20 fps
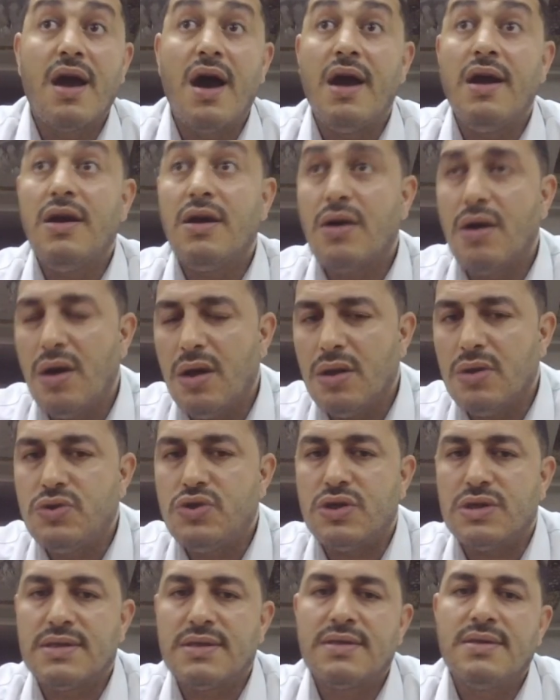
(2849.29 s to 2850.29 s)

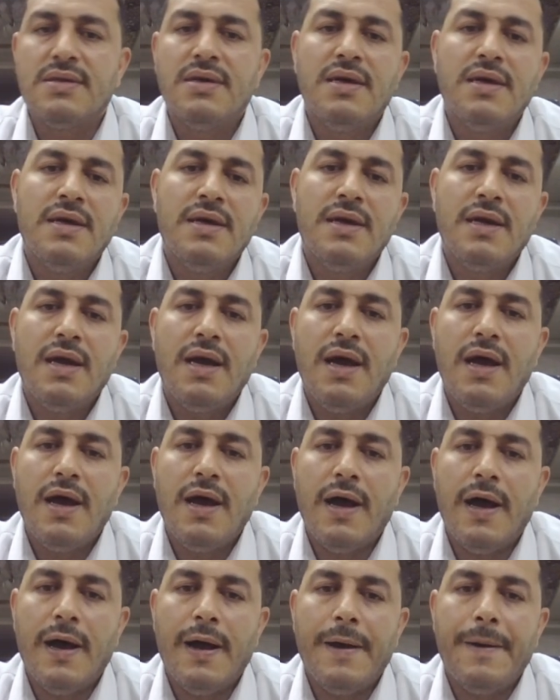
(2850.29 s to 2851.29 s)
gynecologist
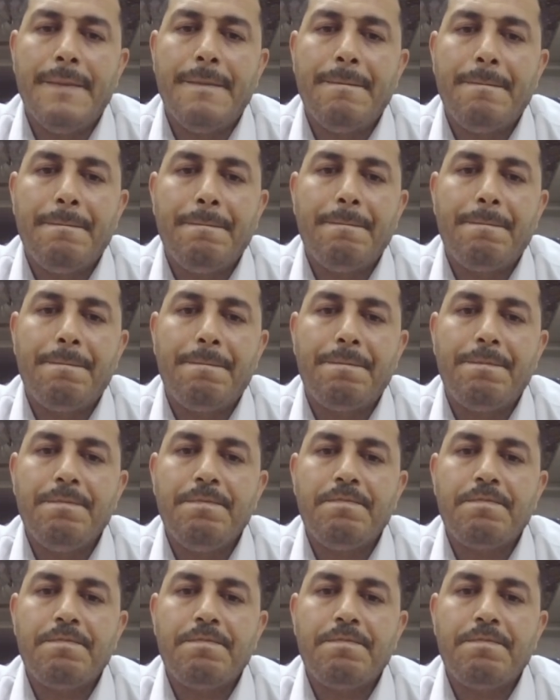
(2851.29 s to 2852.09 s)
and